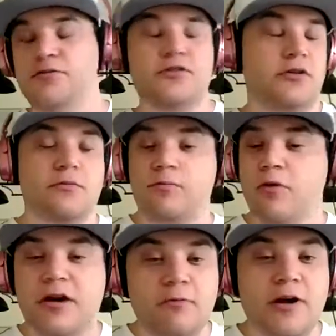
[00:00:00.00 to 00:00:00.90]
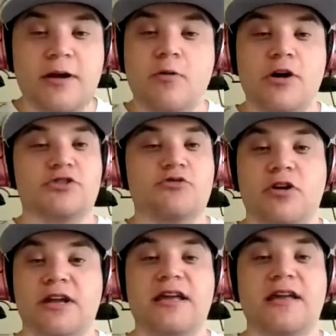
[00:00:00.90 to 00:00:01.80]
to where he was
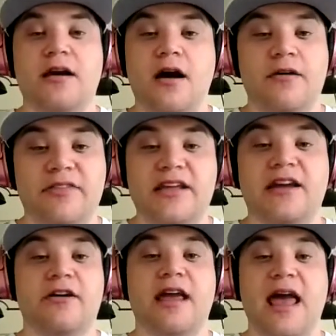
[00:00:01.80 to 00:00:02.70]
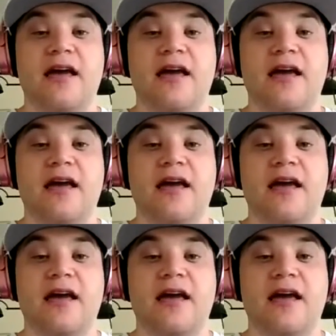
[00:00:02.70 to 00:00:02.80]
rookie of the year